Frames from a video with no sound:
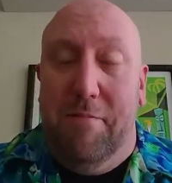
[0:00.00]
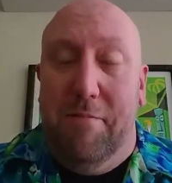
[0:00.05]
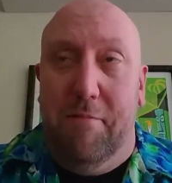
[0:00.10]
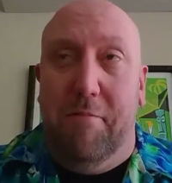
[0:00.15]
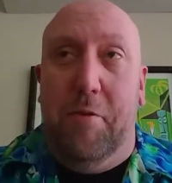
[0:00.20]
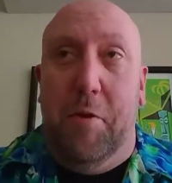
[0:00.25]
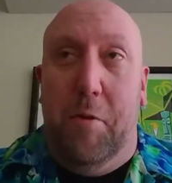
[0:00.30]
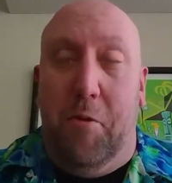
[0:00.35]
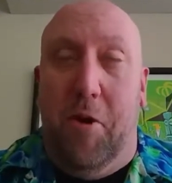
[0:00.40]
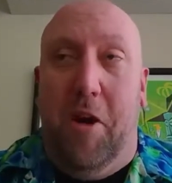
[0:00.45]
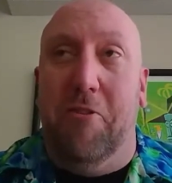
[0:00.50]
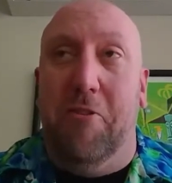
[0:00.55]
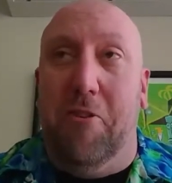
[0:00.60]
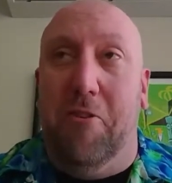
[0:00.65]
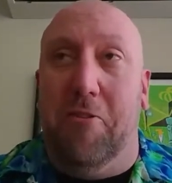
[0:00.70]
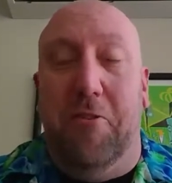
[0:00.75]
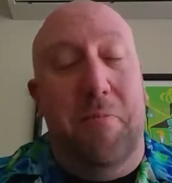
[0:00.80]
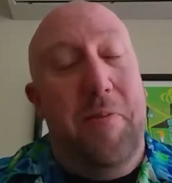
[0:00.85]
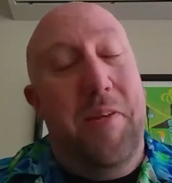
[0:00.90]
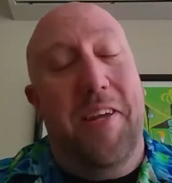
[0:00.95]
a few
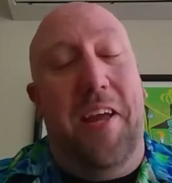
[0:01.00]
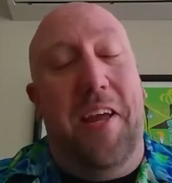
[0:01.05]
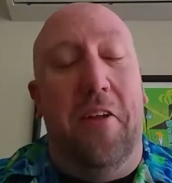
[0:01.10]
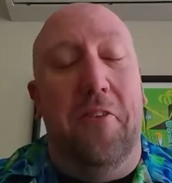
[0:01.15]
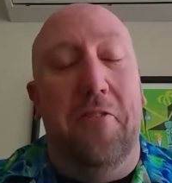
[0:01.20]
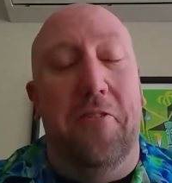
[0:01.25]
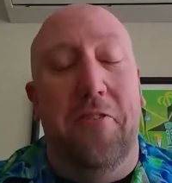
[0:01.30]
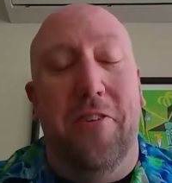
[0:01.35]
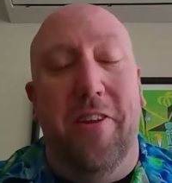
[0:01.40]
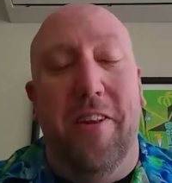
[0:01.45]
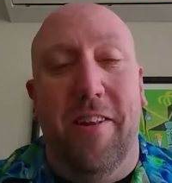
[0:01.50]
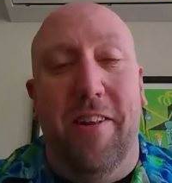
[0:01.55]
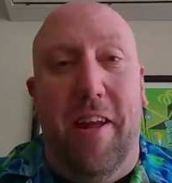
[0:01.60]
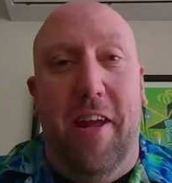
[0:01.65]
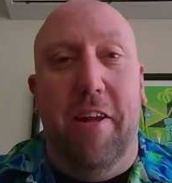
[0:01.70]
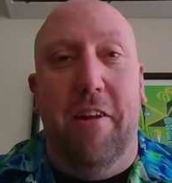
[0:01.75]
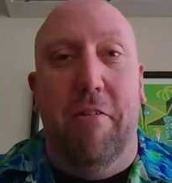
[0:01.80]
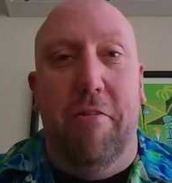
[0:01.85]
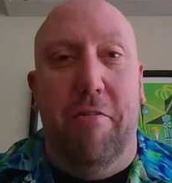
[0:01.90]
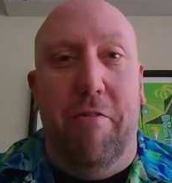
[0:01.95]
projects have been canceled in
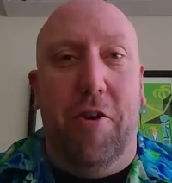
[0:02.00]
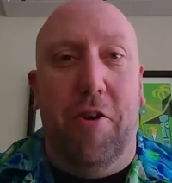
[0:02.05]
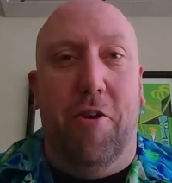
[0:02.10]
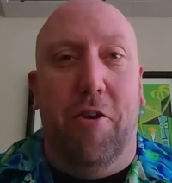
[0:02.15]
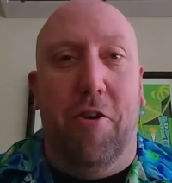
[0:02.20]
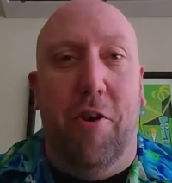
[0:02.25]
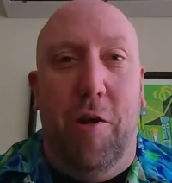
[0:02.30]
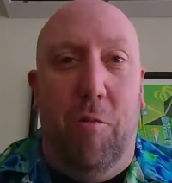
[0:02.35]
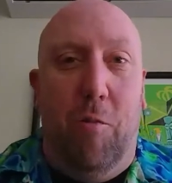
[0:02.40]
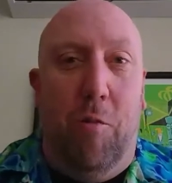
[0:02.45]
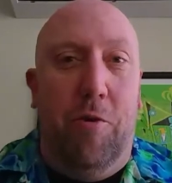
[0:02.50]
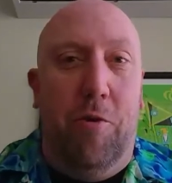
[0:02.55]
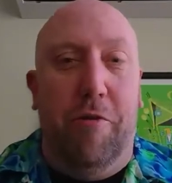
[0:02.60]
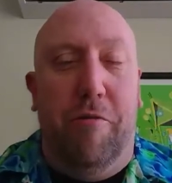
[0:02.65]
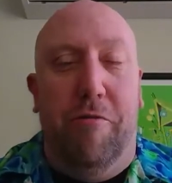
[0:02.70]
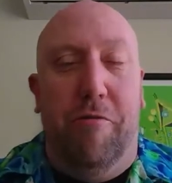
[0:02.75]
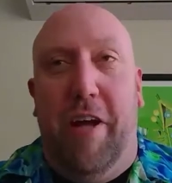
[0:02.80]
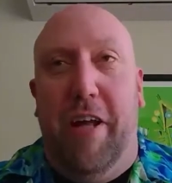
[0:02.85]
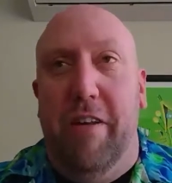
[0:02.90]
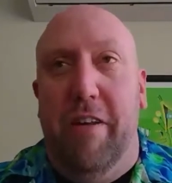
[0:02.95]
light of current world
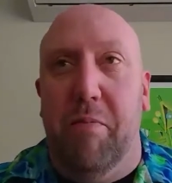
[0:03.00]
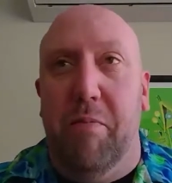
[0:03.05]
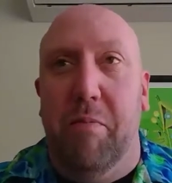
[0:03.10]
events,